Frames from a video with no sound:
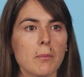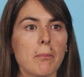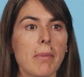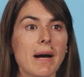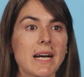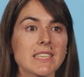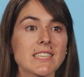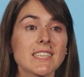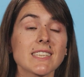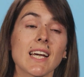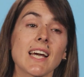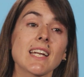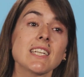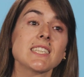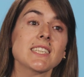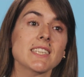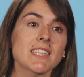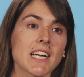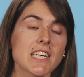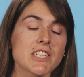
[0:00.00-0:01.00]
banks can
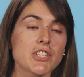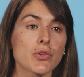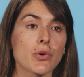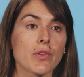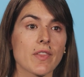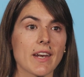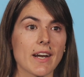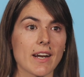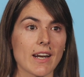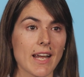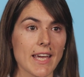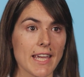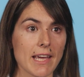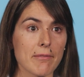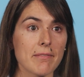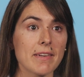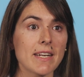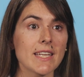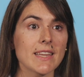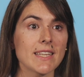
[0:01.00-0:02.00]
structure their
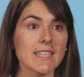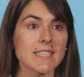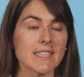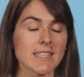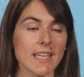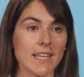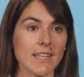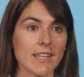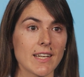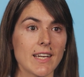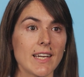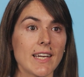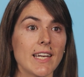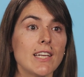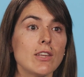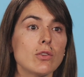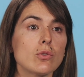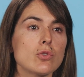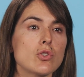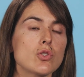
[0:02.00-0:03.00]
liability side
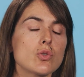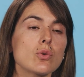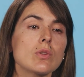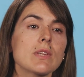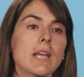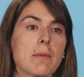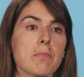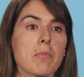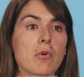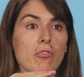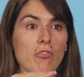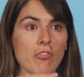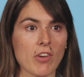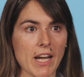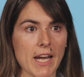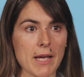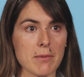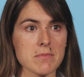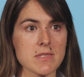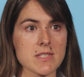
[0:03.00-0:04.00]
into two types of
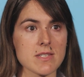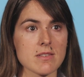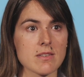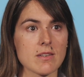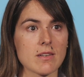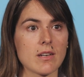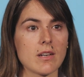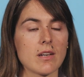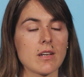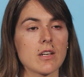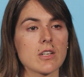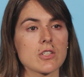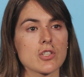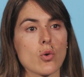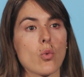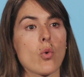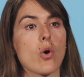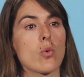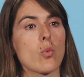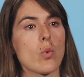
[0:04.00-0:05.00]
claims.
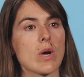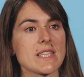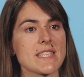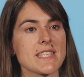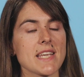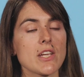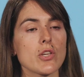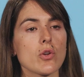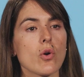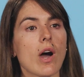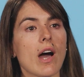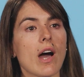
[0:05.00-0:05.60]
So on one side, you